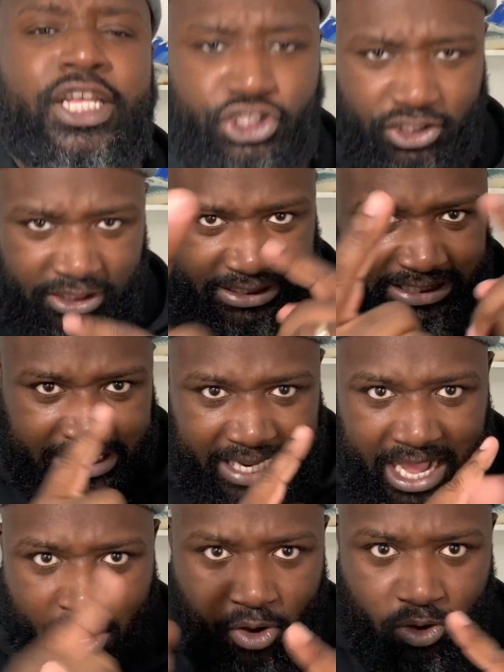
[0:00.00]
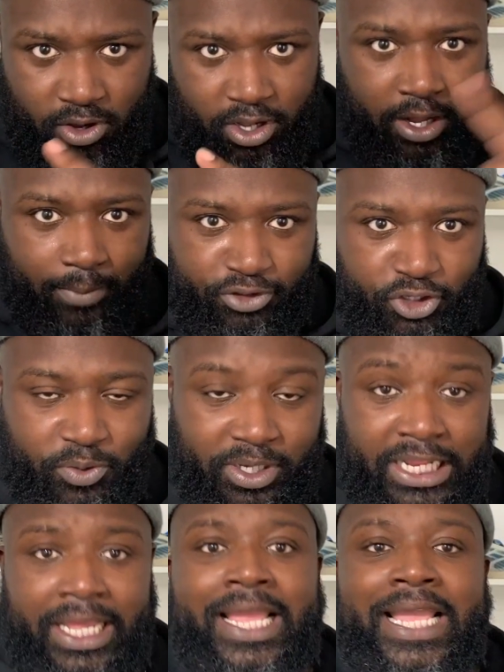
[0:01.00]
Do you see how I'm doing
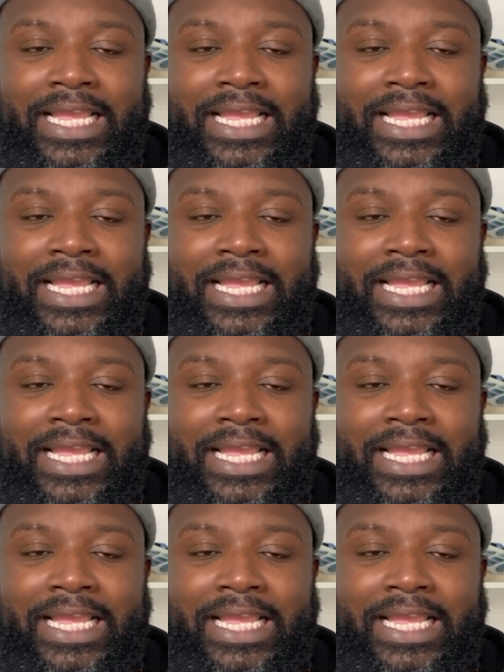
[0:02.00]
it?